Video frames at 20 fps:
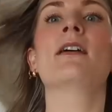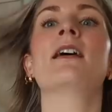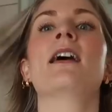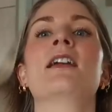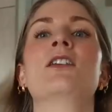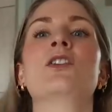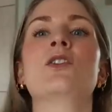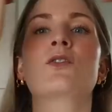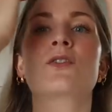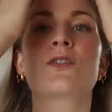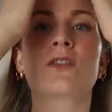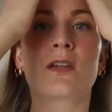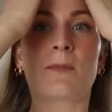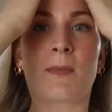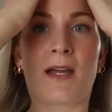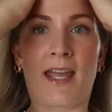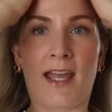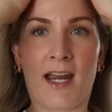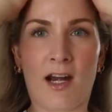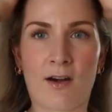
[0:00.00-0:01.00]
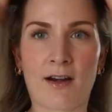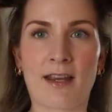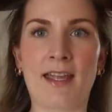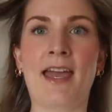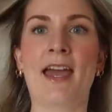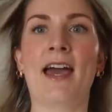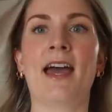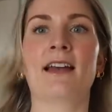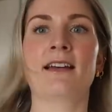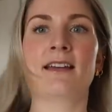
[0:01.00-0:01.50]
and usually my hair
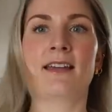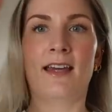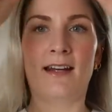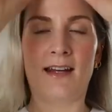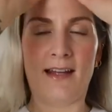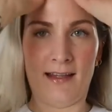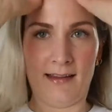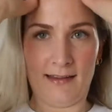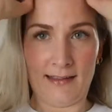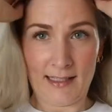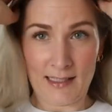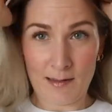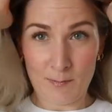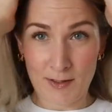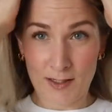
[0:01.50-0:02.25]
can get a little